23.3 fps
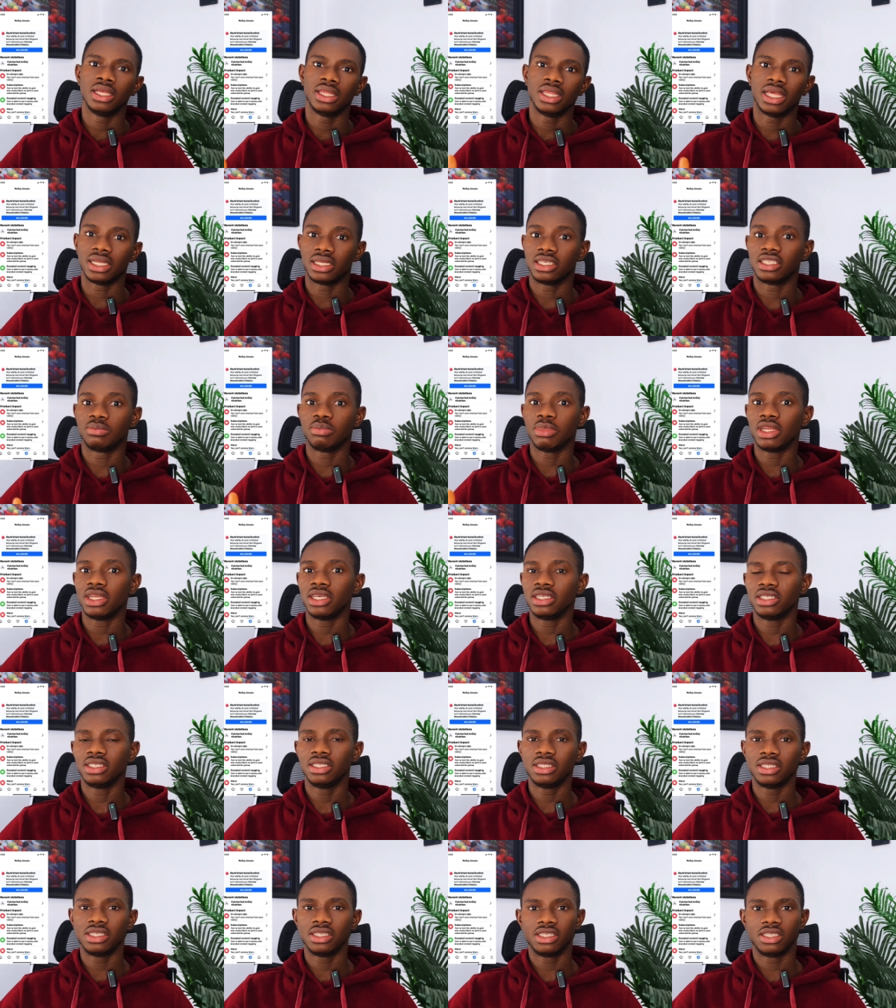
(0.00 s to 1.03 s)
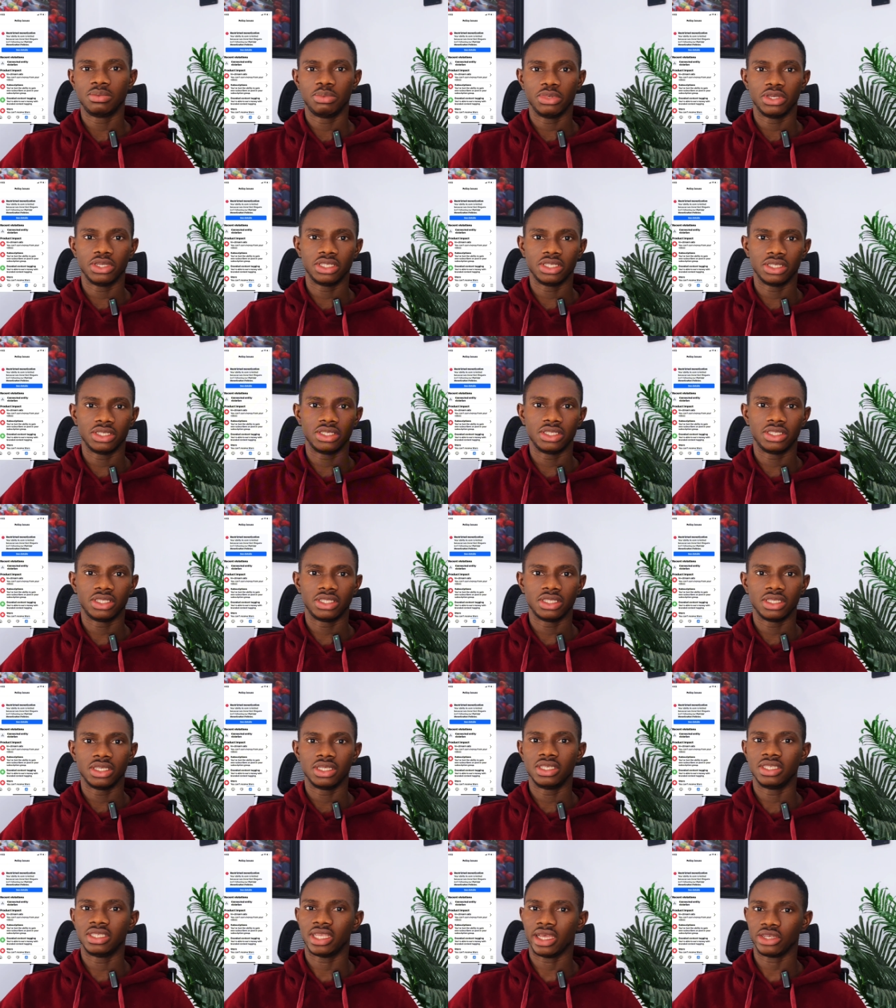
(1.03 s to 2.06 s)
that is managing these pages
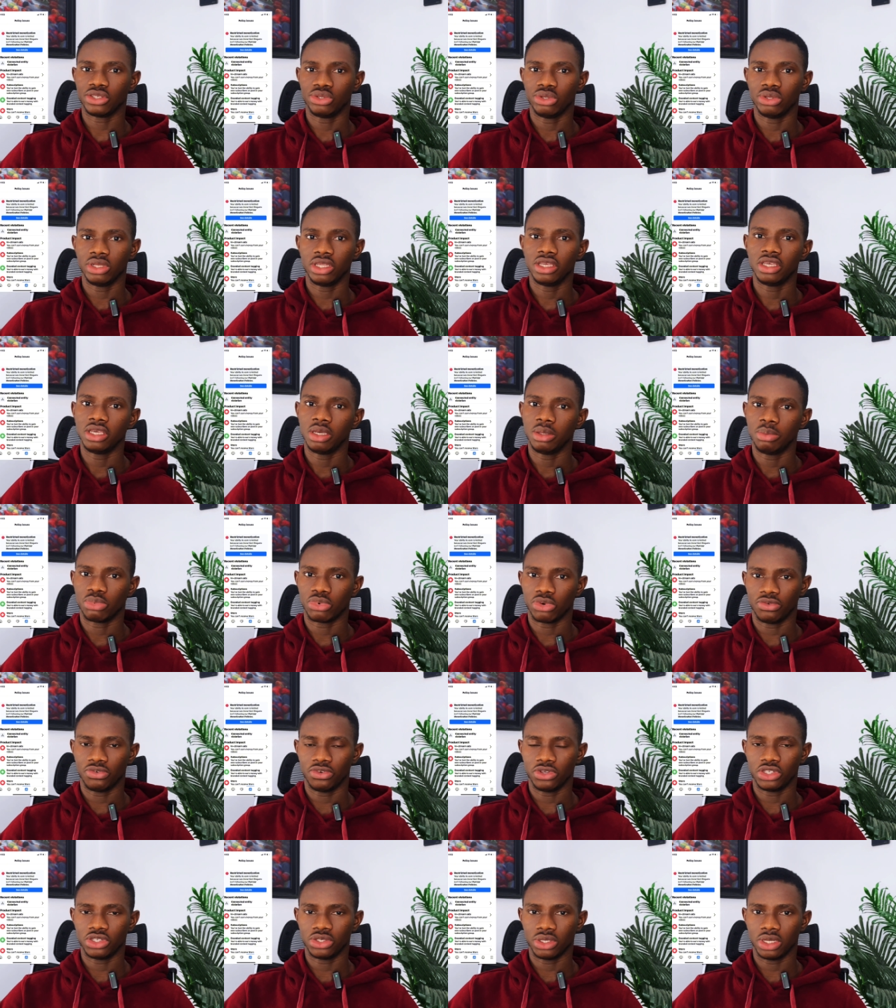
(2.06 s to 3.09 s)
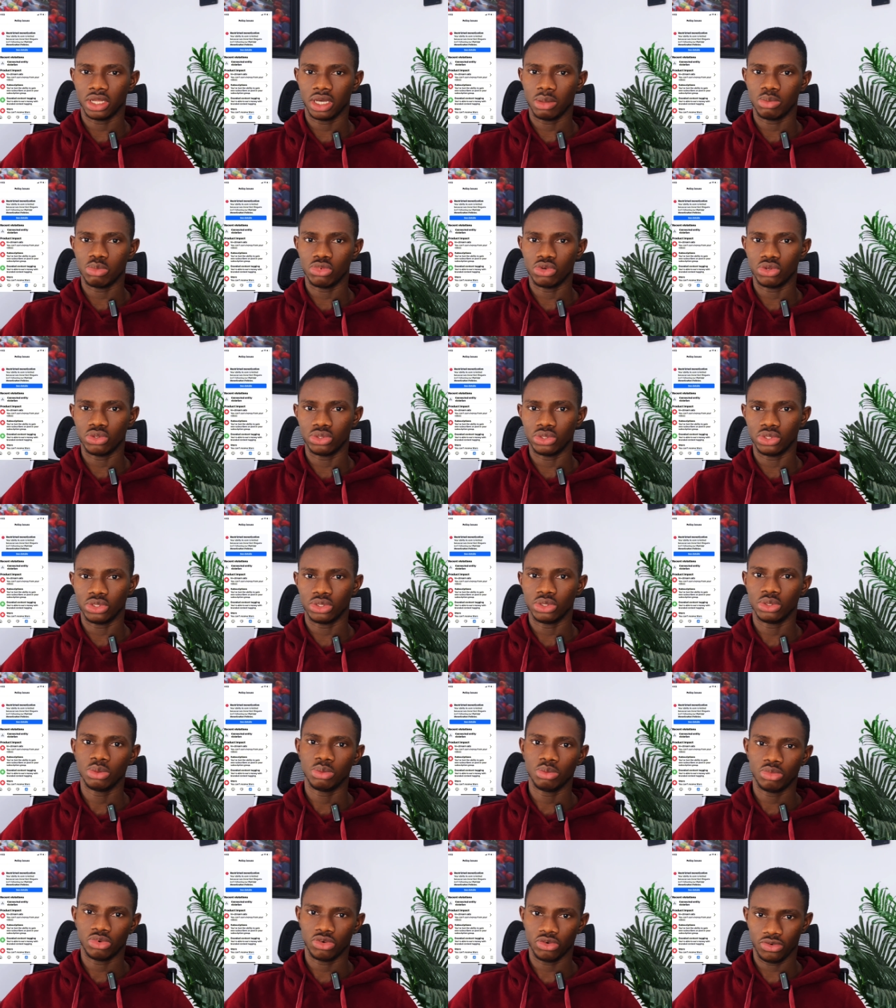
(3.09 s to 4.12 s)
is actually a professional mode
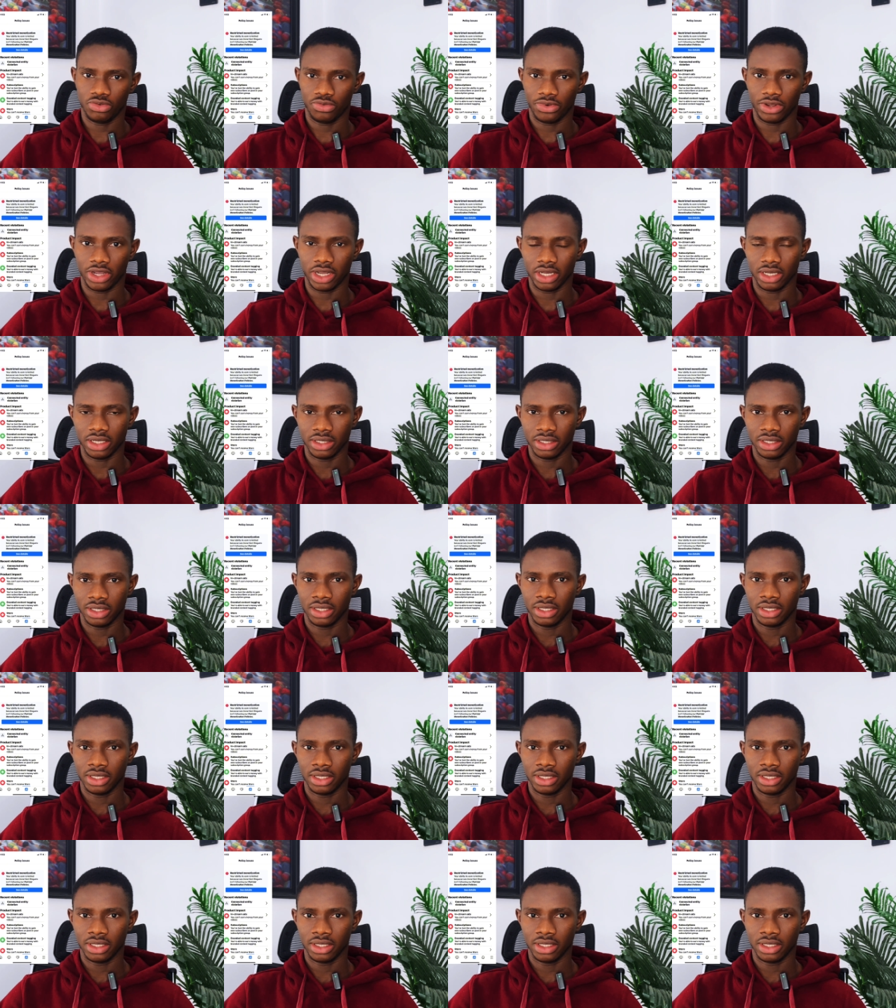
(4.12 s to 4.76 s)
profile.